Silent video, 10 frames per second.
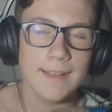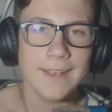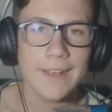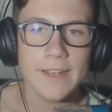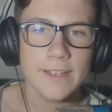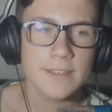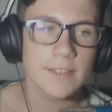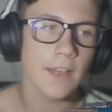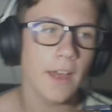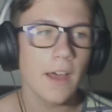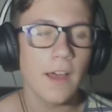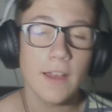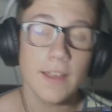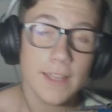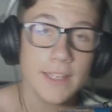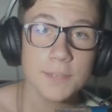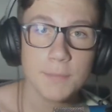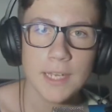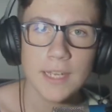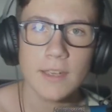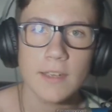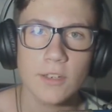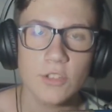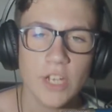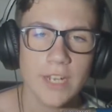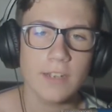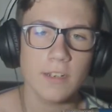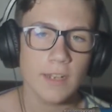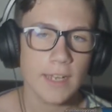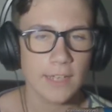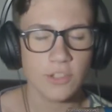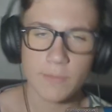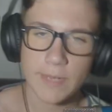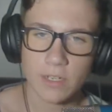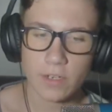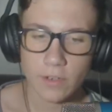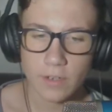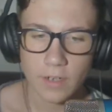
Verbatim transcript: Hey guys, uh, it's me, Jaden, as you may know.